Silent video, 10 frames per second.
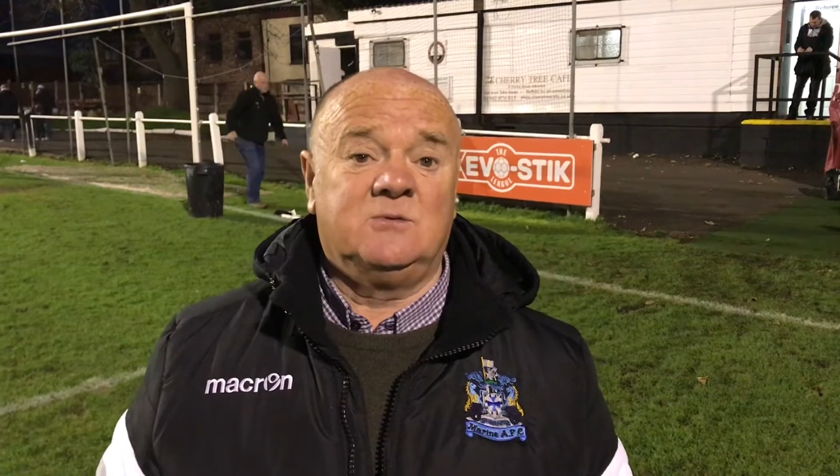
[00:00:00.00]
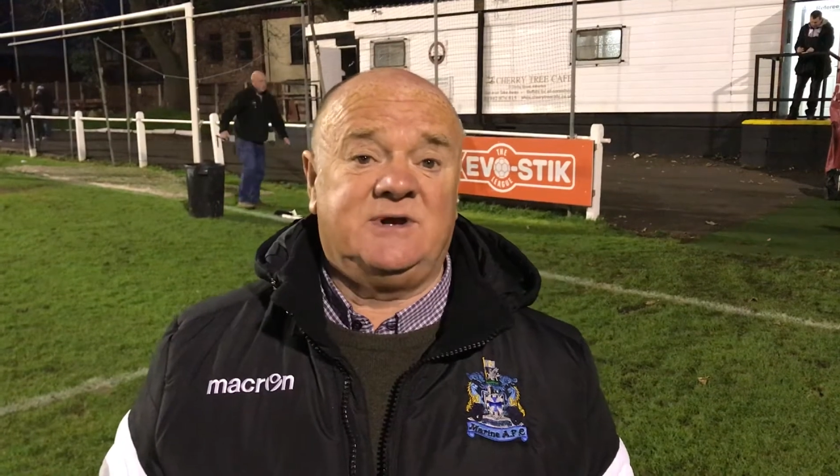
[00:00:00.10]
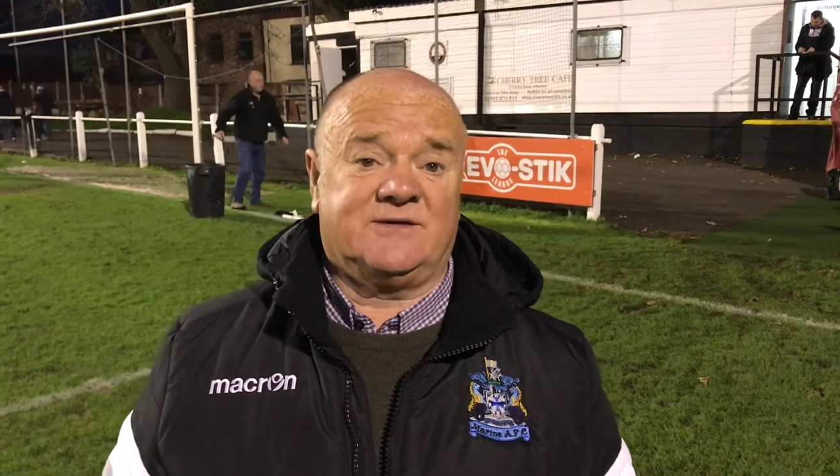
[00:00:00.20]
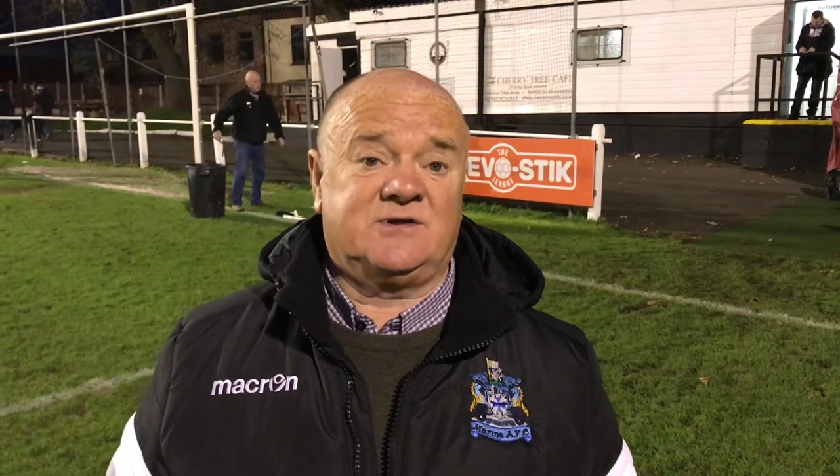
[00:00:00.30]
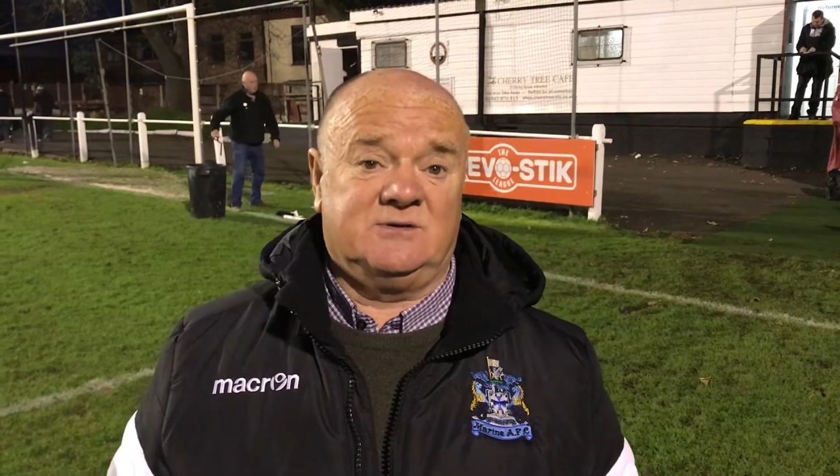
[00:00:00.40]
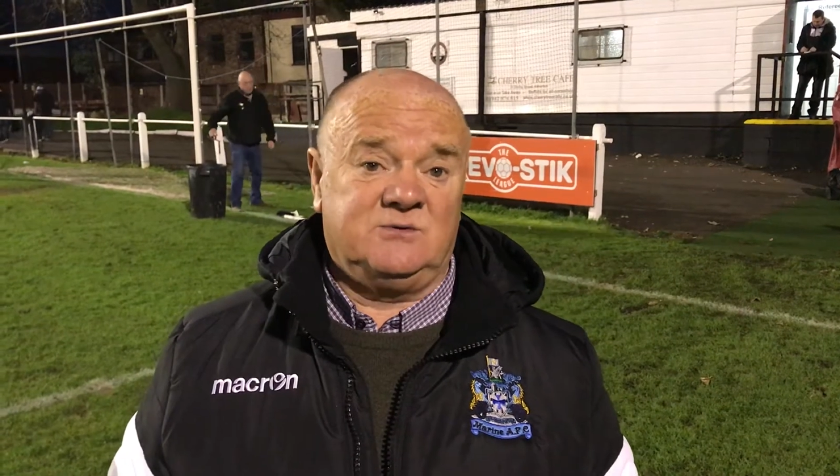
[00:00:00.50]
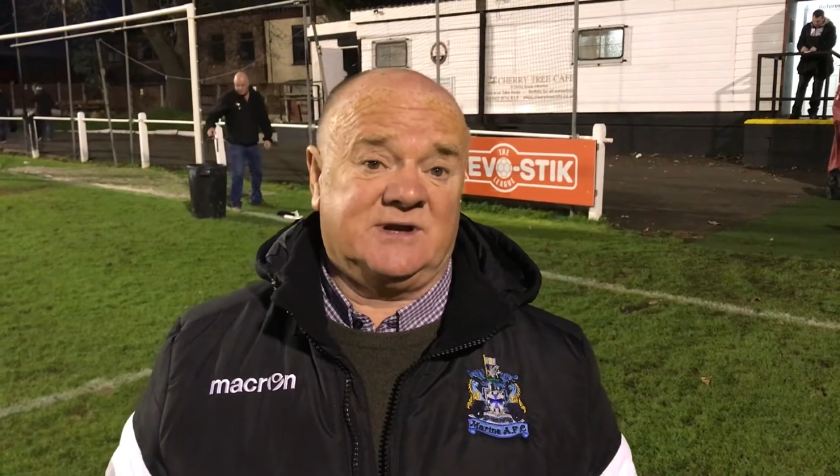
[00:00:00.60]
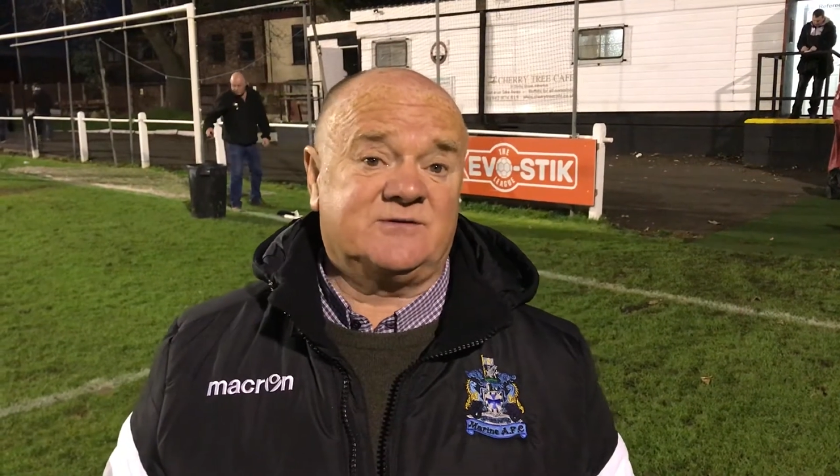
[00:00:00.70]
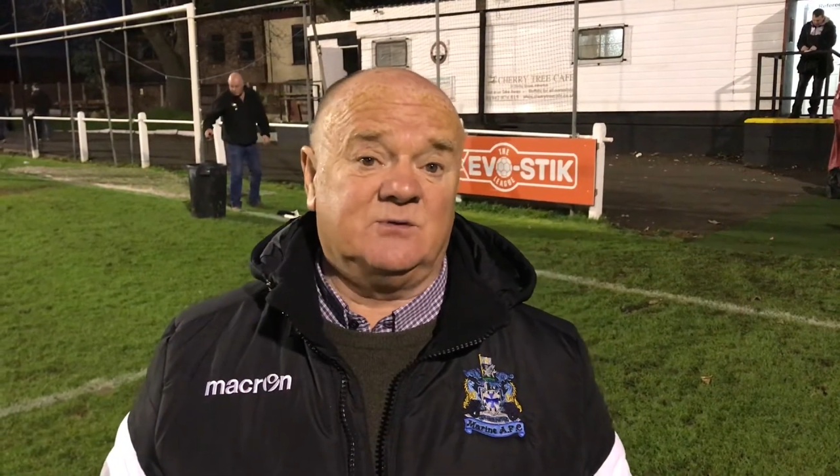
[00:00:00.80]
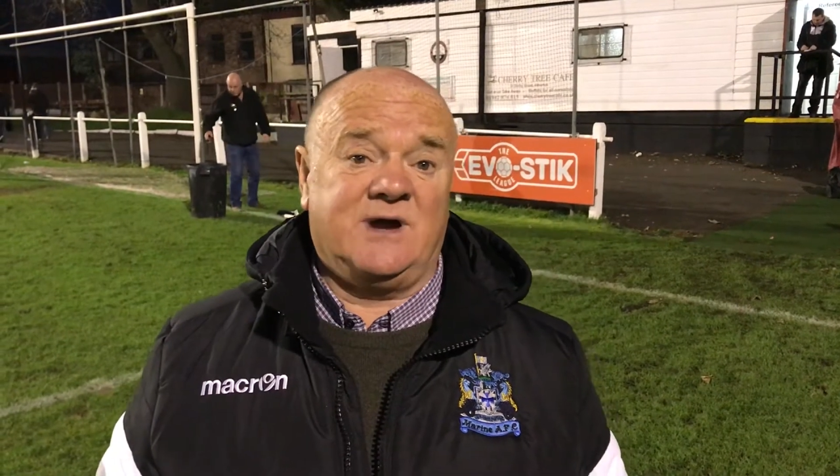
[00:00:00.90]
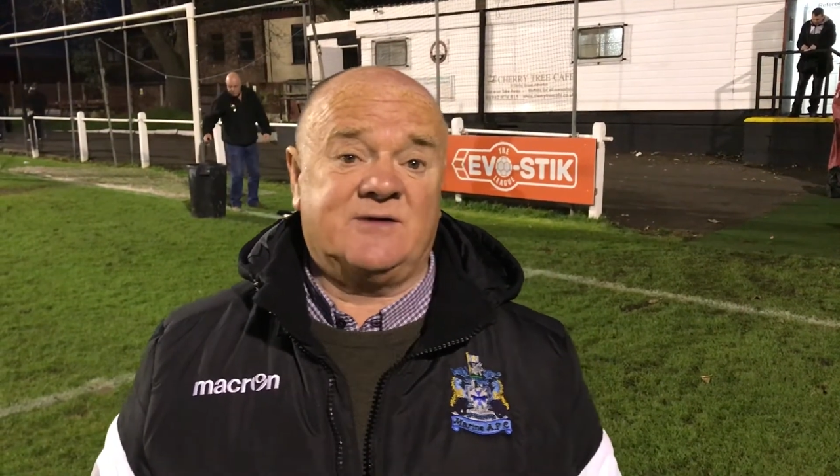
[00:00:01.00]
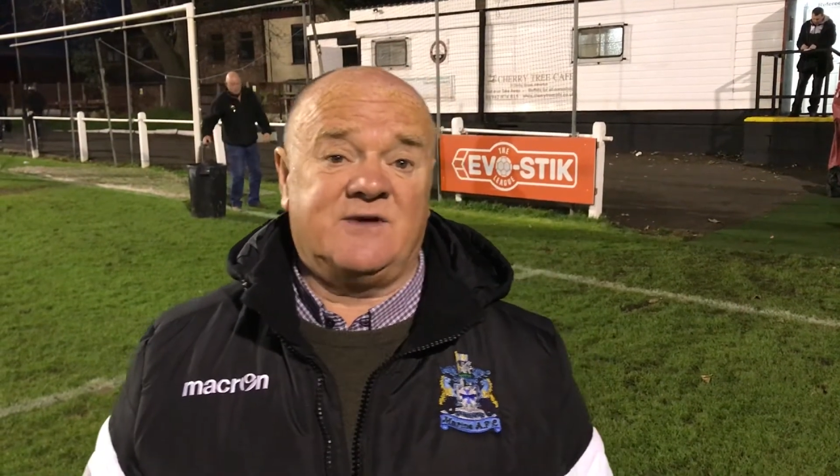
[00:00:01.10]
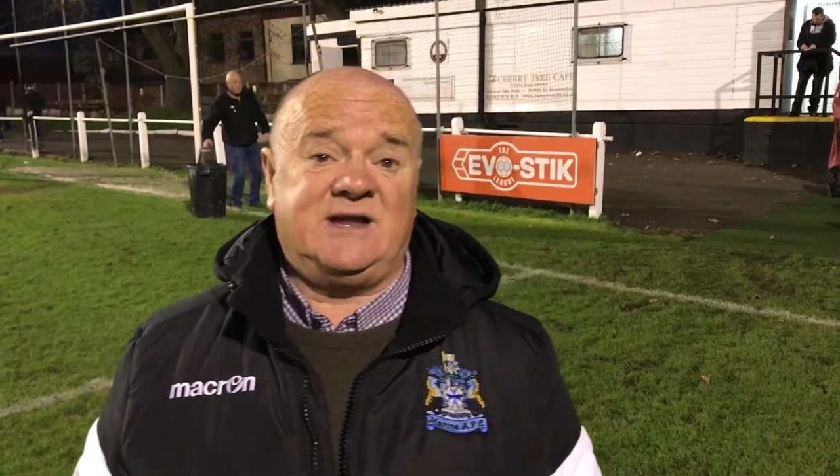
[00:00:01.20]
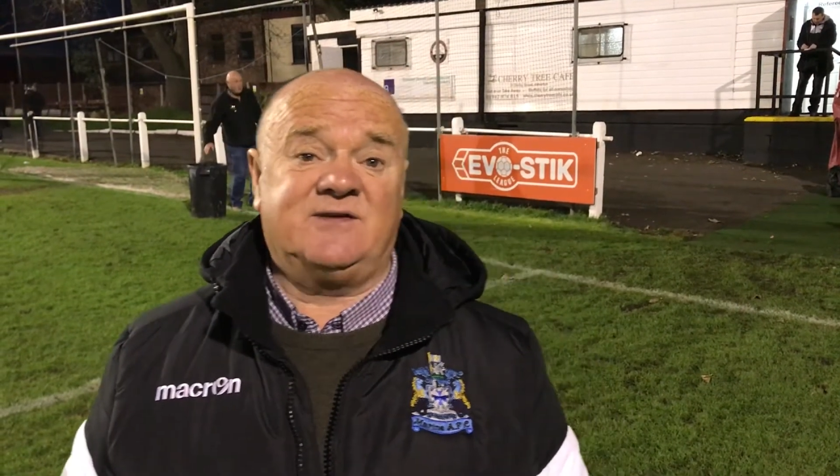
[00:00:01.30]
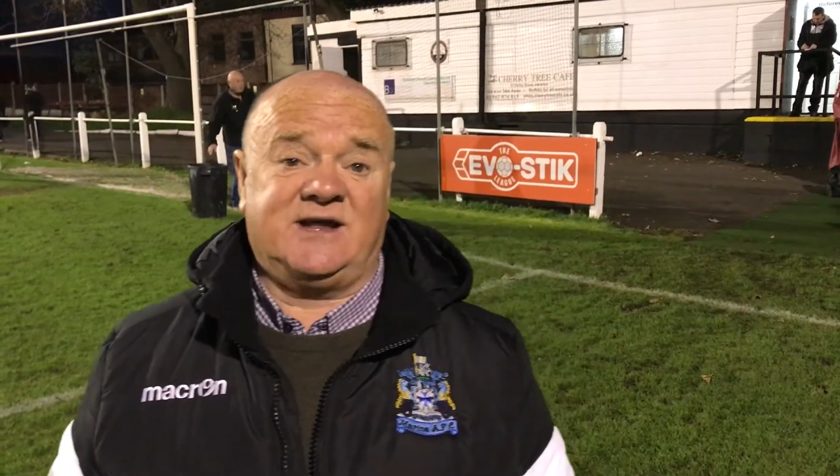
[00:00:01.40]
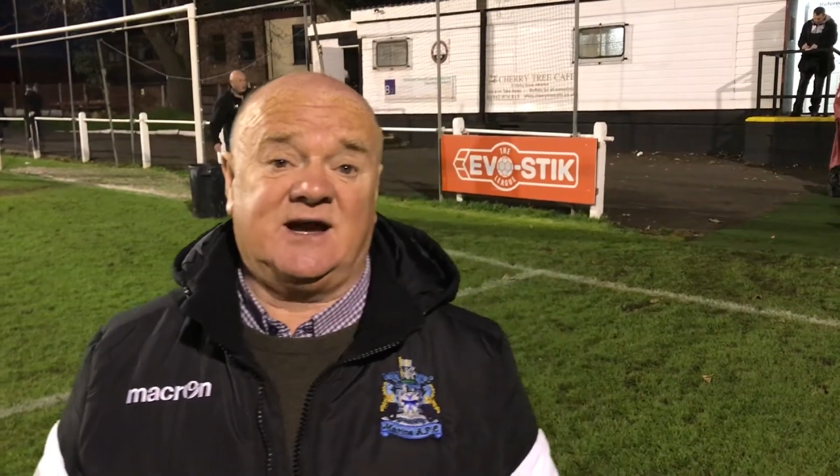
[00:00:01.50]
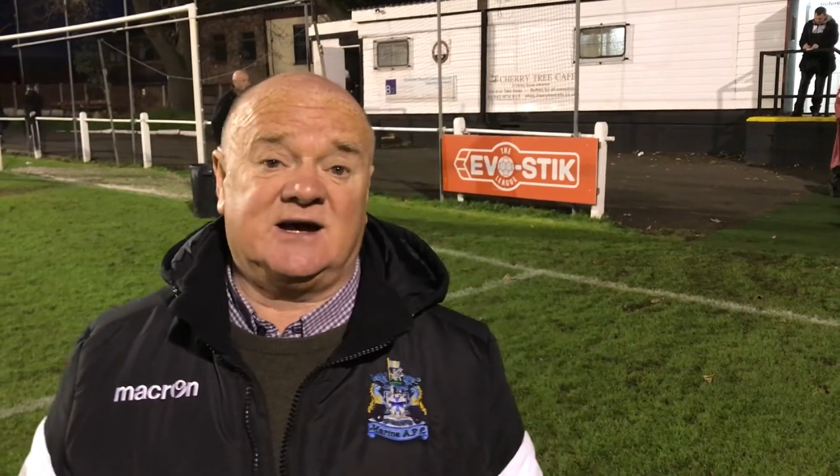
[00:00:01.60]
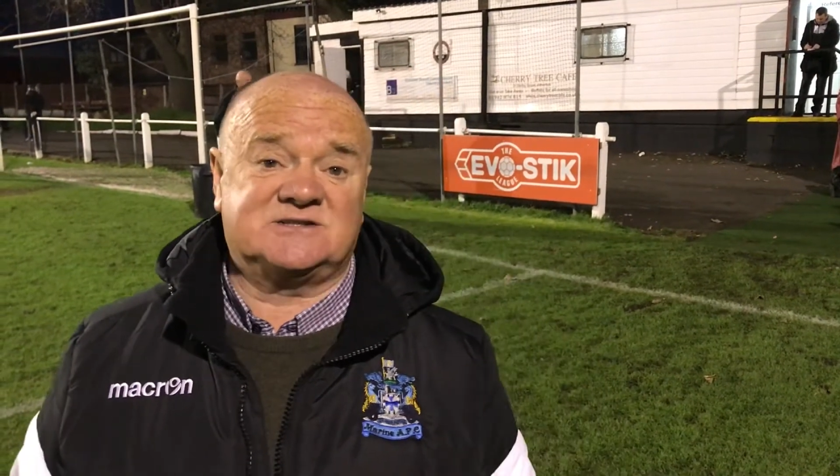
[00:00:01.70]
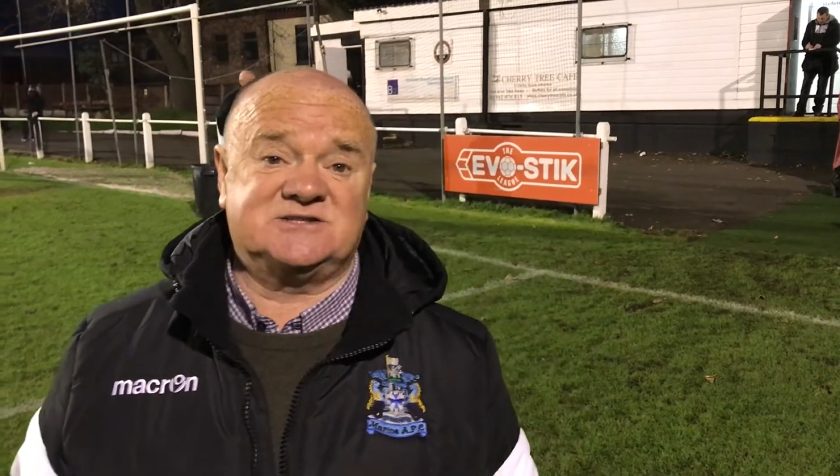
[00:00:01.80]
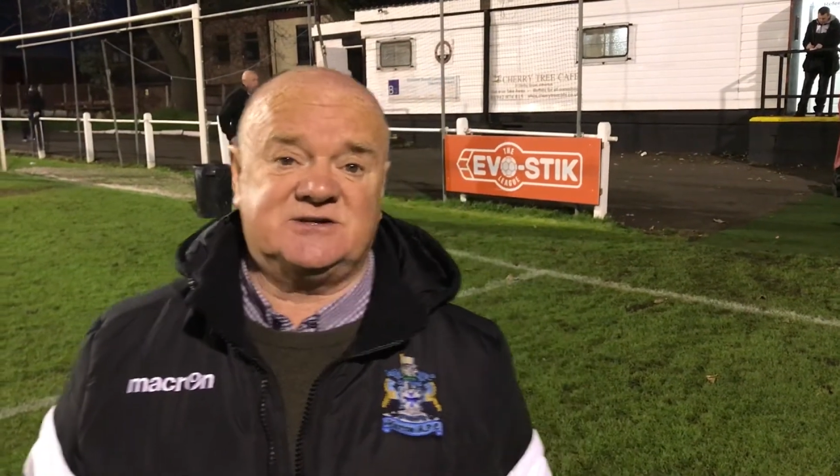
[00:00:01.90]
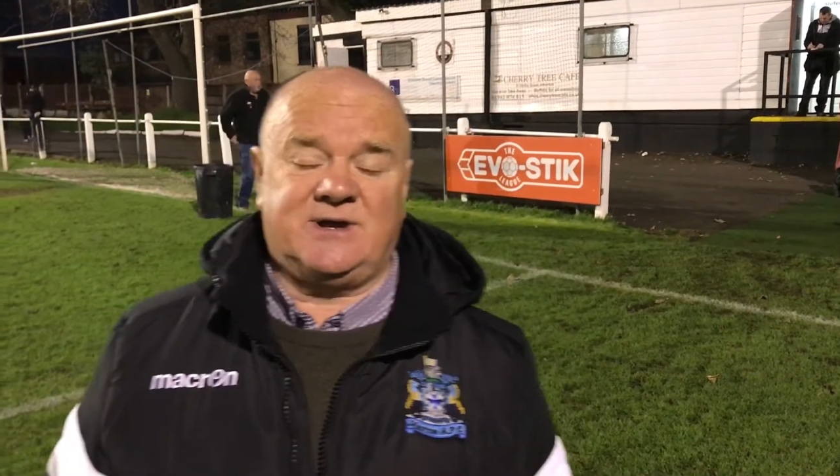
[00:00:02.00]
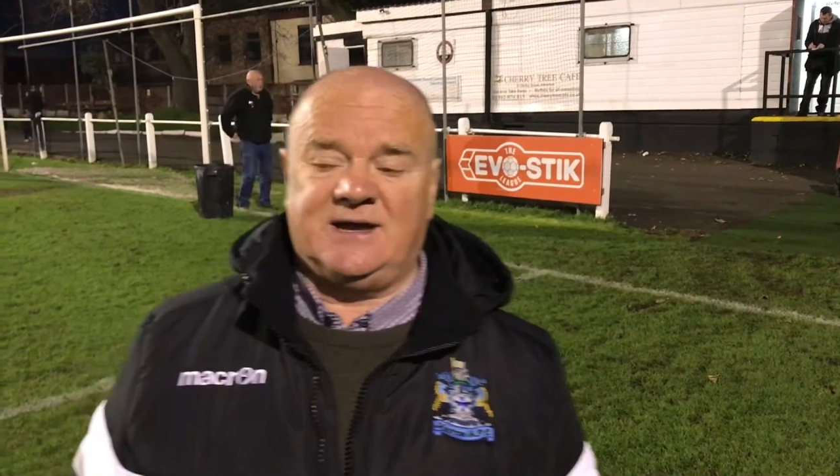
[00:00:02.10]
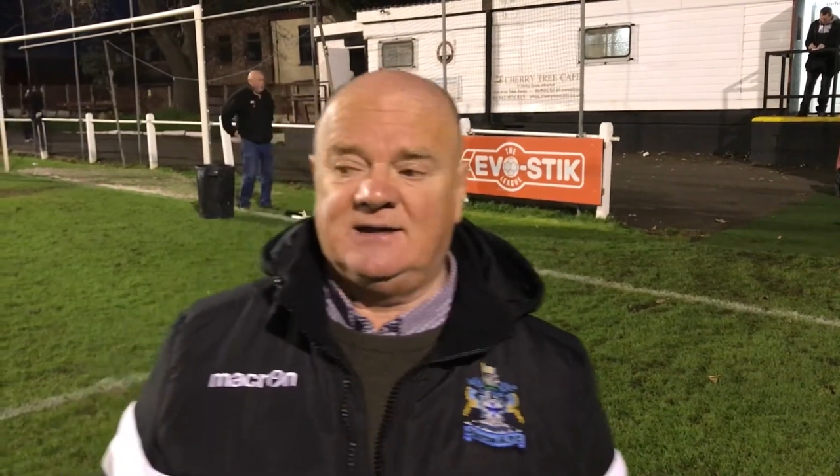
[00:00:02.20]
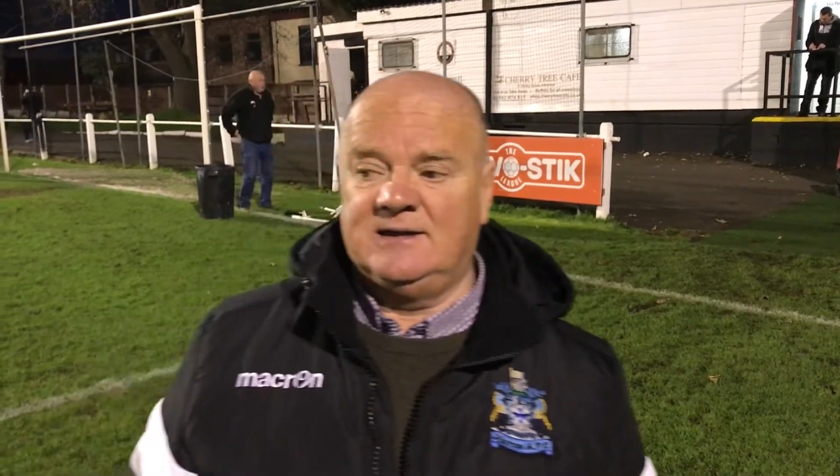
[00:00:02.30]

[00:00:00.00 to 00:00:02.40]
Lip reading: we'd have to work very, very hard to do it.